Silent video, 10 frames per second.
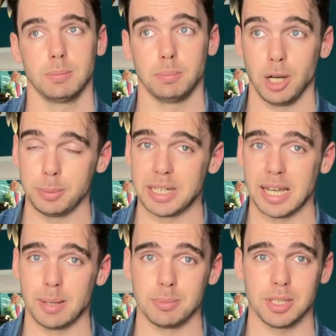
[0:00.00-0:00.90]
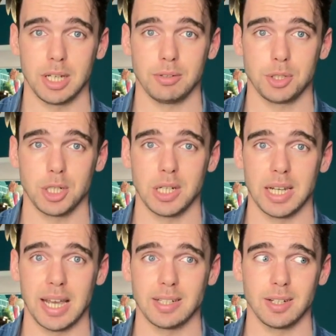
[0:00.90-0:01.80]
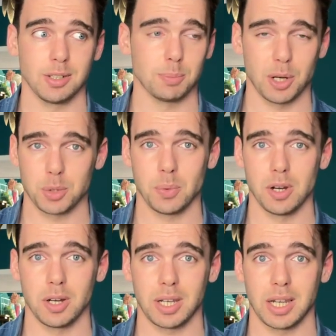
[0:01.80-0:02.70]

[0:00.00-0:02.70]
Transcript: But I'll be damned if she hadn't done as much work